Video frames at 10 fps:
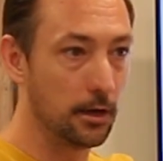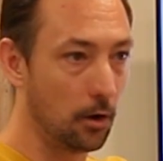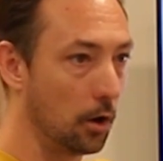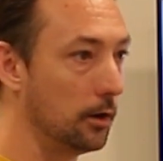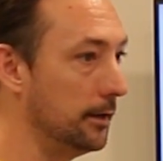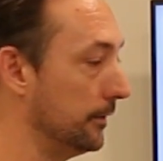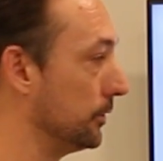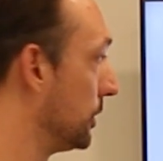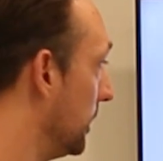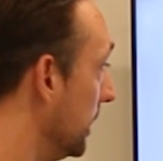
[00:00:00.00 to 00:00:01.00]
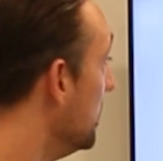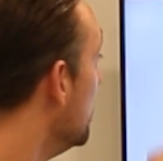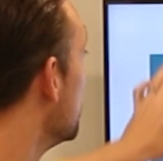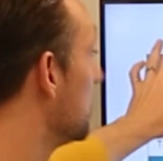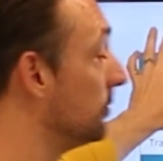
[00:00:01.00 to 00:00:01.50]
are in their journey.
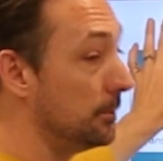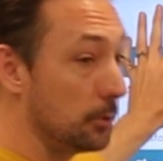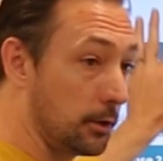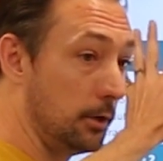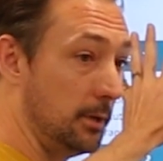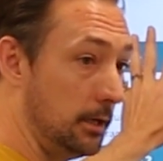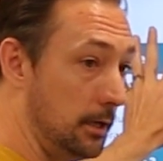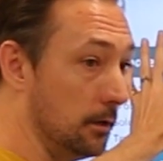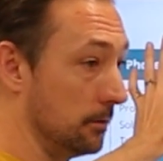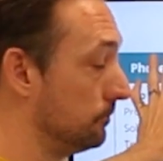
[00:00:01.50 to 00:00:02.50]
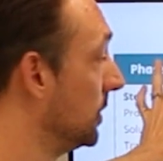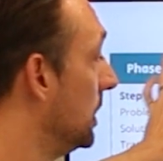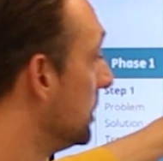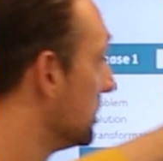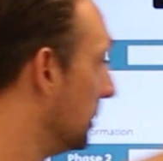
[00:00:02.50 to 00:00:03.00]
Some people are going to be here.
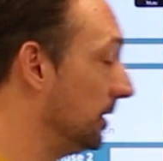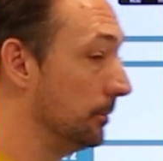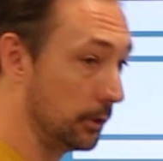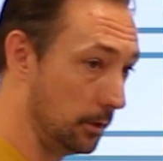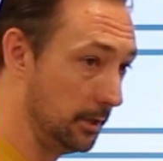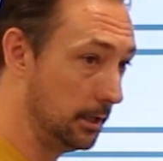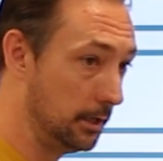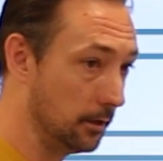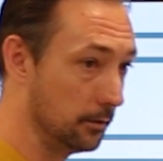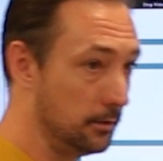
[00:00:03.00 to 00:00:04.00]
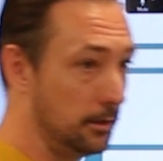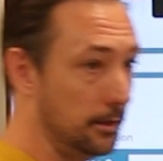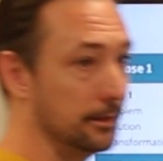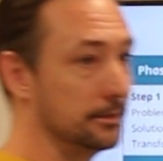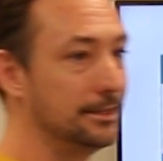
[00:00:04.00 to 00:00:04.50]
Some people are going to be here.
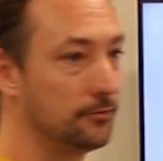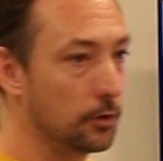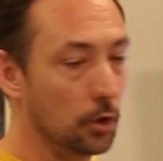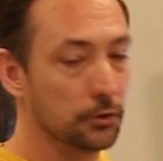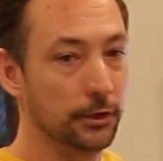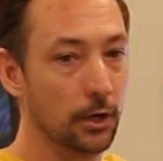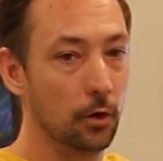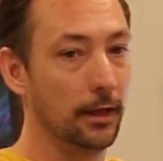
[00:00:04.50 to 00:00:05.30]
And it's difficult to know